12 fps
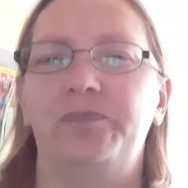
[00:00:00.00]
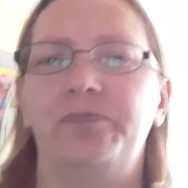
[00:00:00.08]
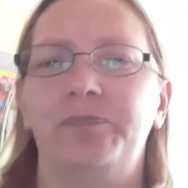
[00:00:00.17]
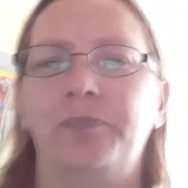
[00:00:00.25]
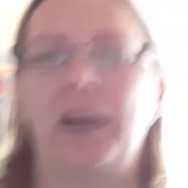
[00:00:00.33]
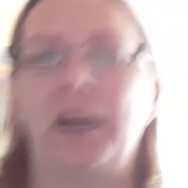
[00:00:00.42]

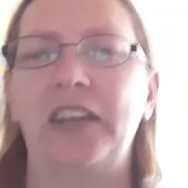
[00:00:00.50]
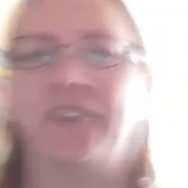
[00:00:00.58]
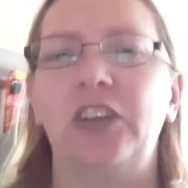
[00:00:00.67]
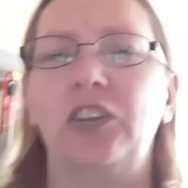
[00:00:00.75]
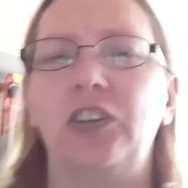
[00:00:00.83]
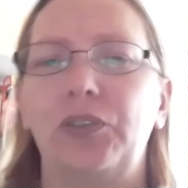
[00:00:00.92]
making
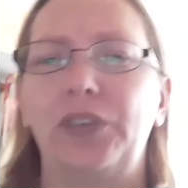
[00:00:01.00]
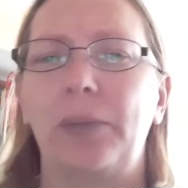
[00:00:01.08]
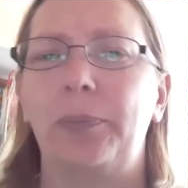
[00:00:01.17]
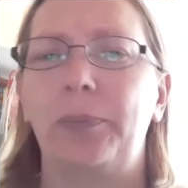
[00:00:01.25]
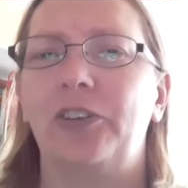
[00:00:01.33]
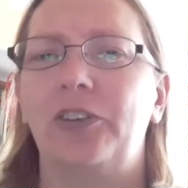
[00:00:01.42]
videos up
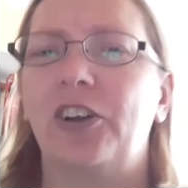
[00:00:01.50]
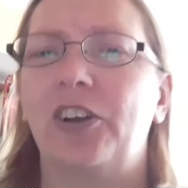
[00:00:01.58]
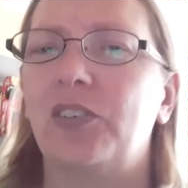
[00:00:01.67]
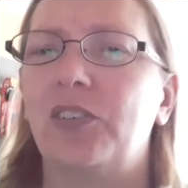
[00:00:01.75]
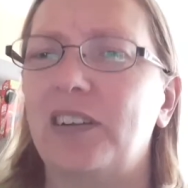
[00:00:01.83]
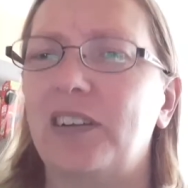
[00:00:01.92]
here.
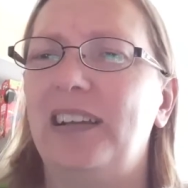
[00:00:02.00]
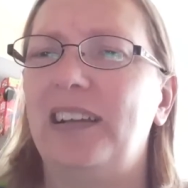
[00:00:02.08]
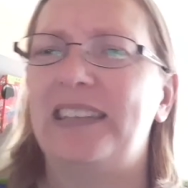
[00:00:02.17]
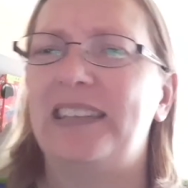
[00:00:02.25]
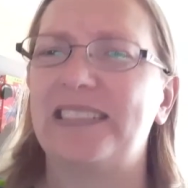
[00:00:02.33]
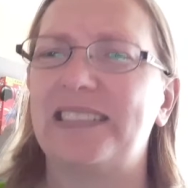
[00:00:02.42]

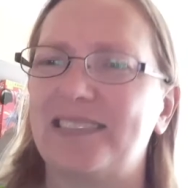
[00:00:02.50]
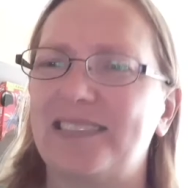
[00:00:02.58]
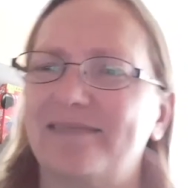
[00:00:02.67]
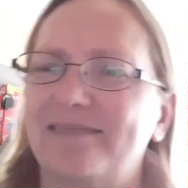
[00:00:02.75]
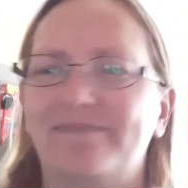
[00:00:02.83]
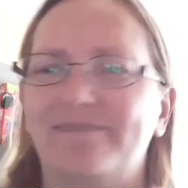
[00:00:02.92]
It's
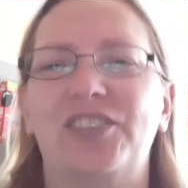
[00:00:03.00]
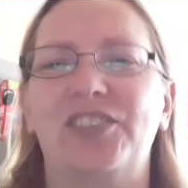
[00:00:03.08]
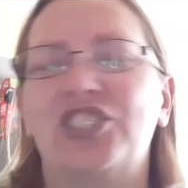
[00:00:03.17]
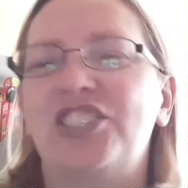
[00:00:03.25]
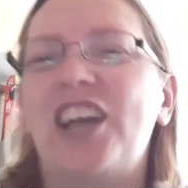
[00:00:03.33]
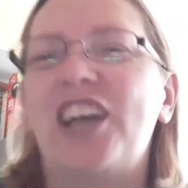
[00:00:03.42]
there's
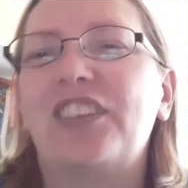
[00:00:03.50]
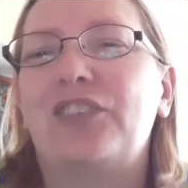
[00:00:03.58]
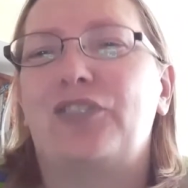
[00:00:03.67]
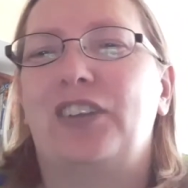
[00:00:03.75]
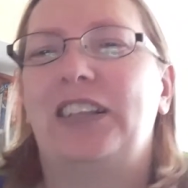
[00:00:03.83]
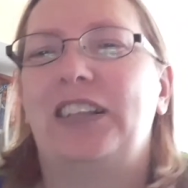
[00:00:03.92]
nothing
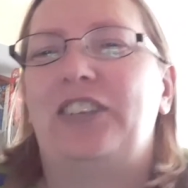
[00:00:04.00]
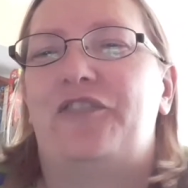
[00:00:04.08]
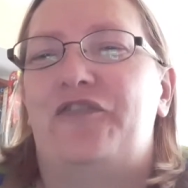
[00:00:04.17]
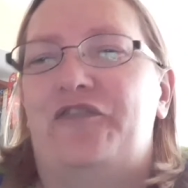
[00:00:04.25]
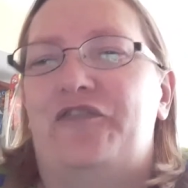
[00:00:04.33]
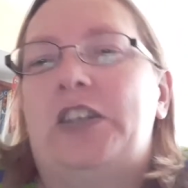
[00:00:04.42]
really to
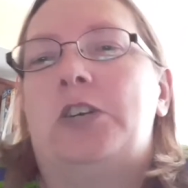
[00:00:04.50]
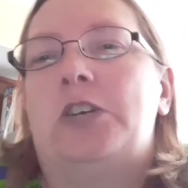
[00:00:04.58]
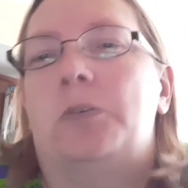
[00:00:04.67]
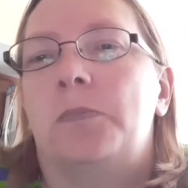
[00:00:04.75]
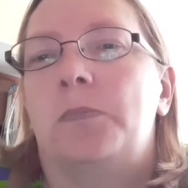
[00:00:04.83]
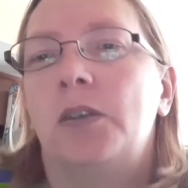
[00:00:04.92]
film.
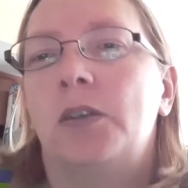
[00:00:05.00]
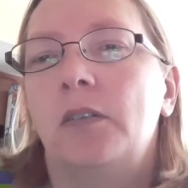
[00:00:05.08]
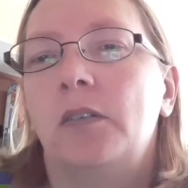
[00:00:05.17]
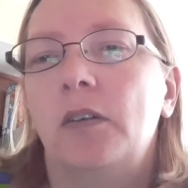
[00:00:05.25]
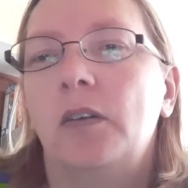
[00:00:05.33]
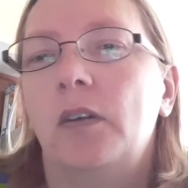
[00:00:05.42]

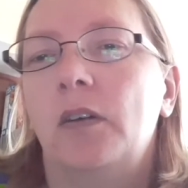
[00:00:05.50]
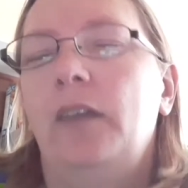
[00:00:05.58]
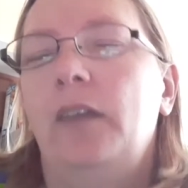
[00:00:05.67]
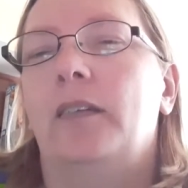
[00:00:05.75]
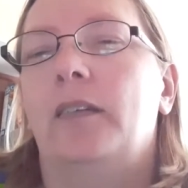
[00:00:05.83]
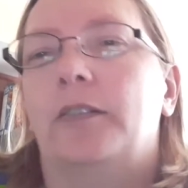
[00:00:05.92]

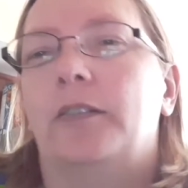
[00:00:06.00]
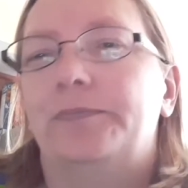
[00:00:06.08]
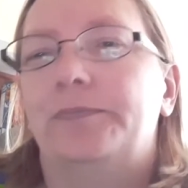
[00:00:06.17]
You know,